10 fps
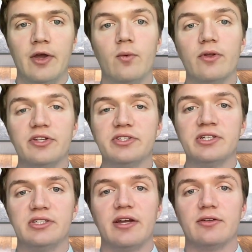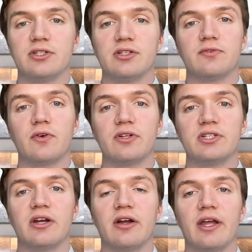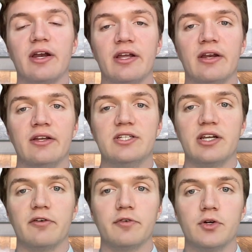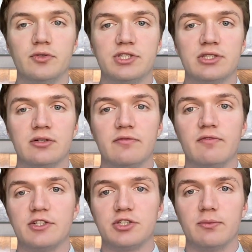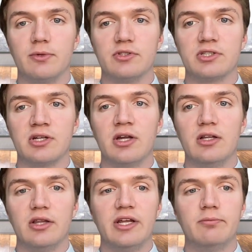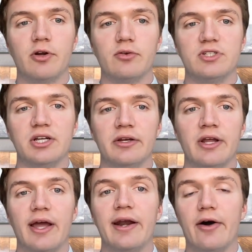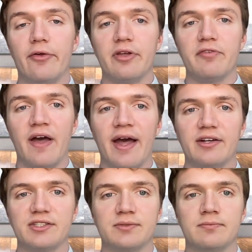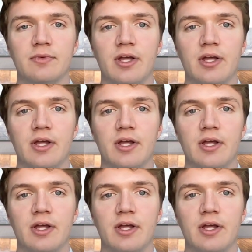What this entails is focusing on getting an intake of fruits, vegetables, lean protein, and healthy fats.